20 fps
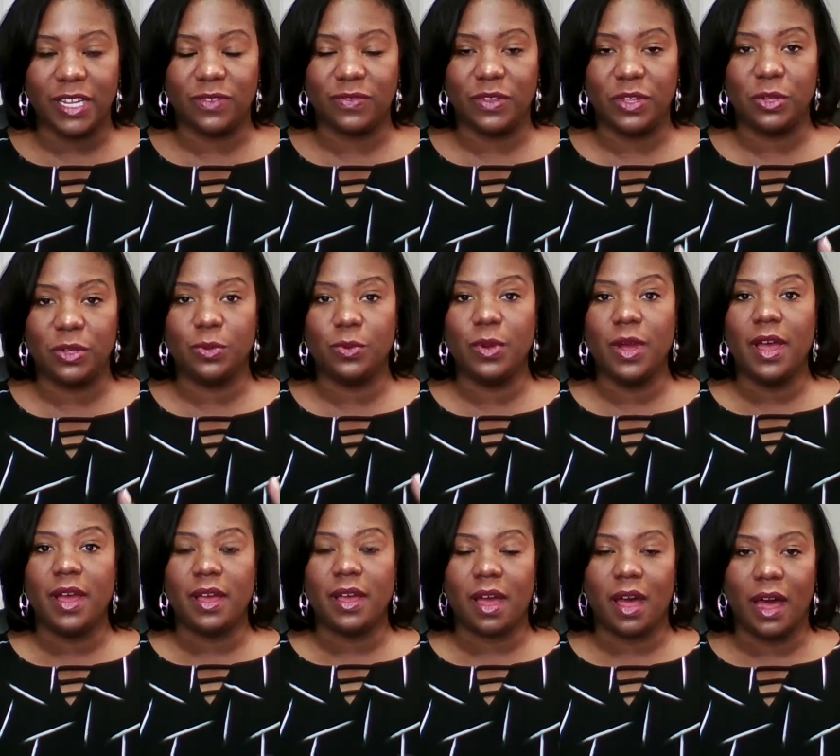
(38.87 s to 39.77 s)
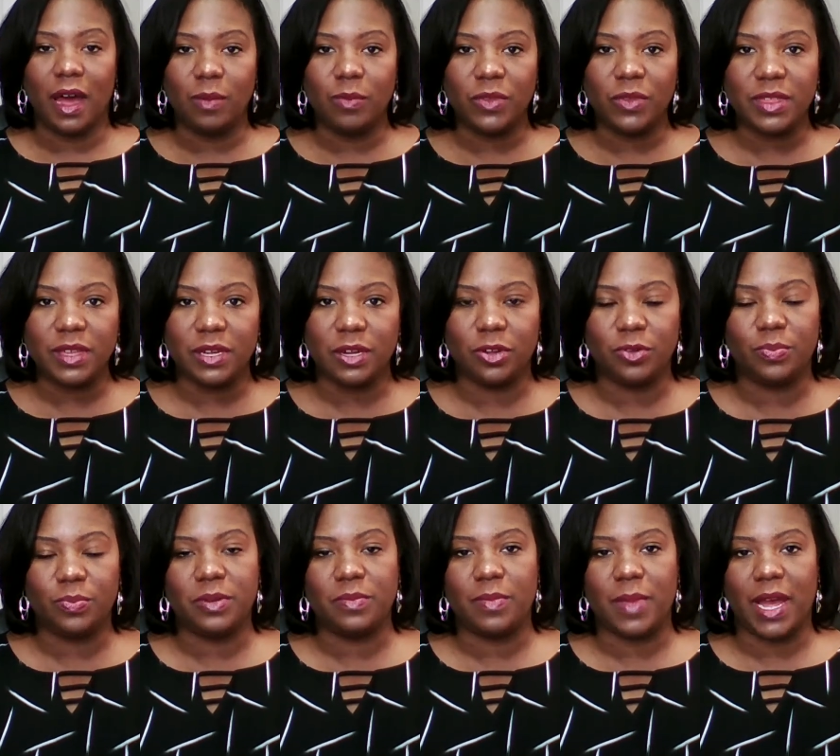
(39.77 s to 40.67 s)
if you come with an
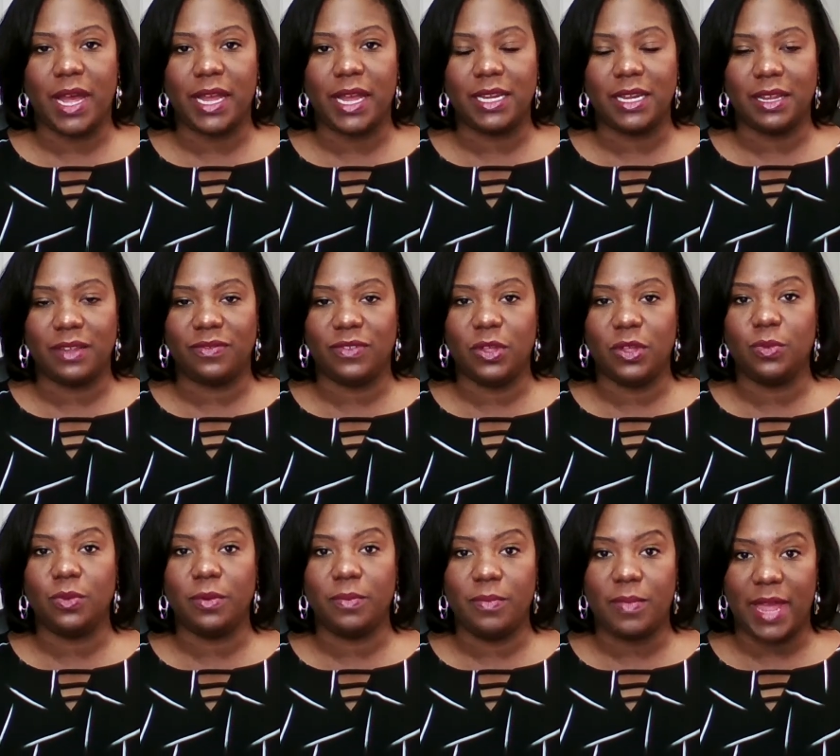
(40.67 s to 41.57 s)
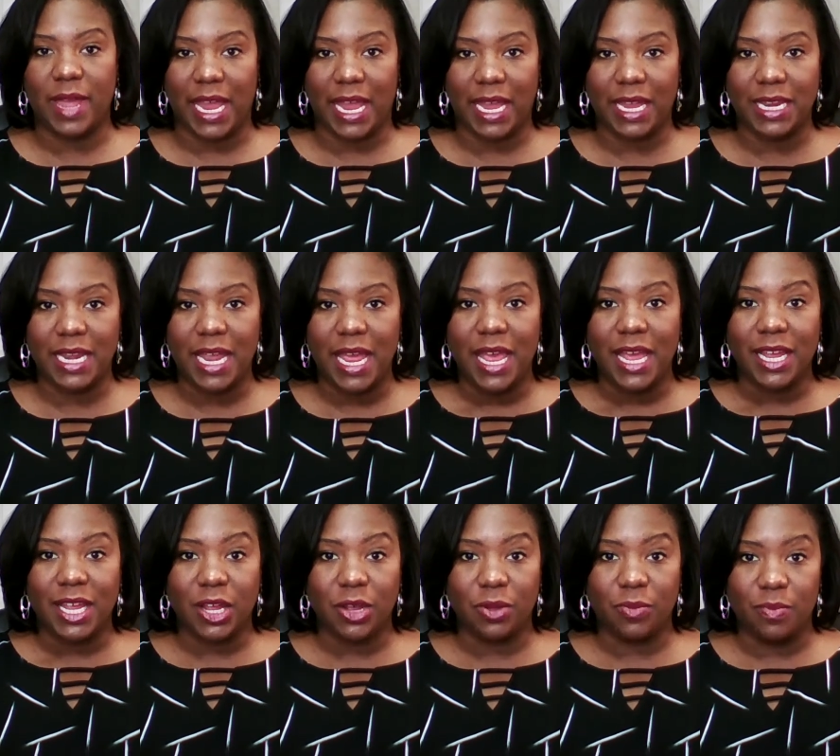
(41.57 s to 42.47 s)
open mind, if you remain
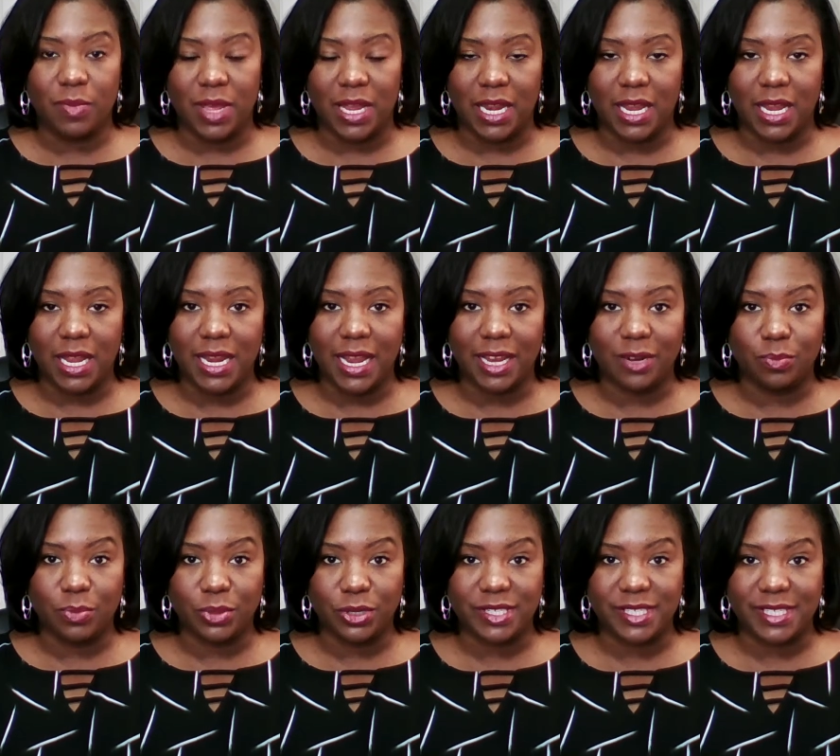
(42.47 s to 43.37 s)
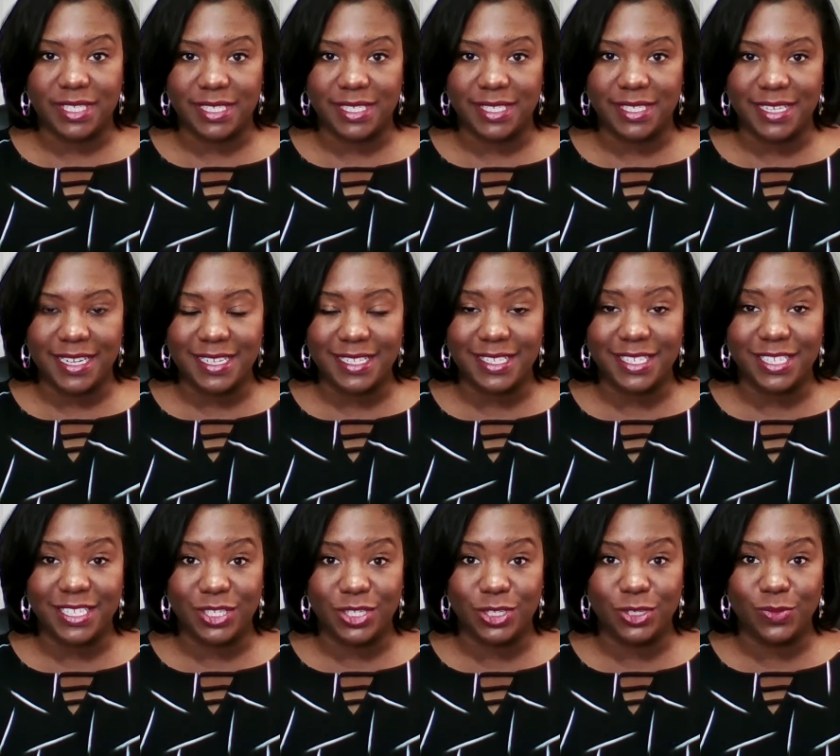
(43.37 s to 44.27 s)
committed and persistent
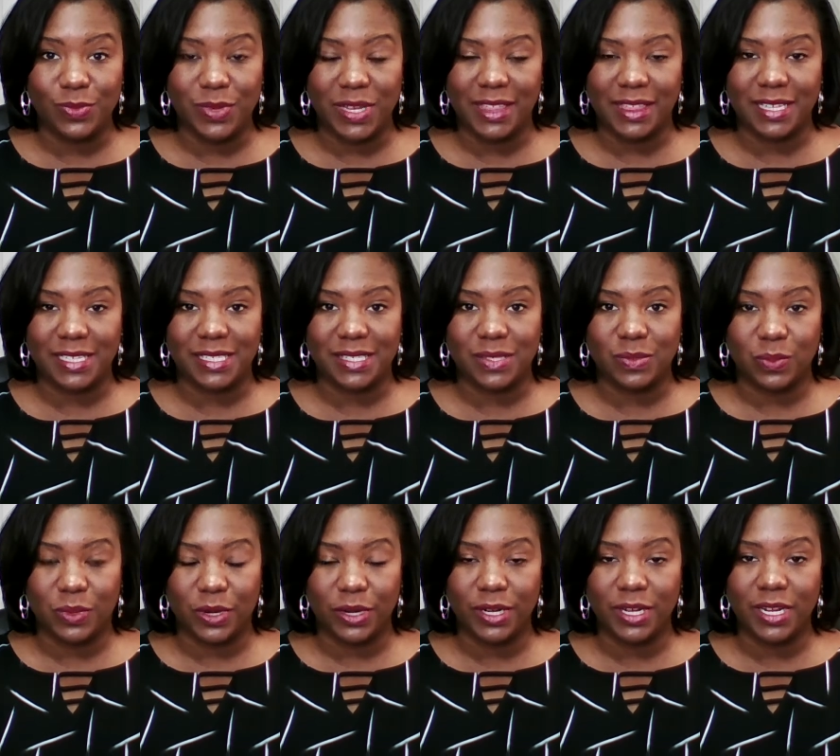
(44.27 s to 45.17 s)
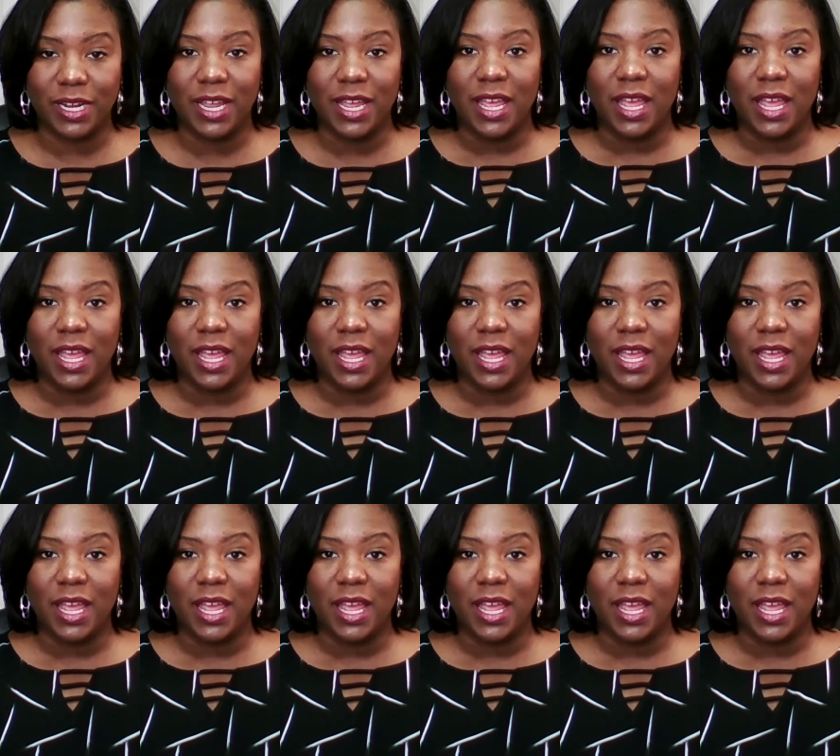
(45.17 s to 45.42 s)
to doing this work,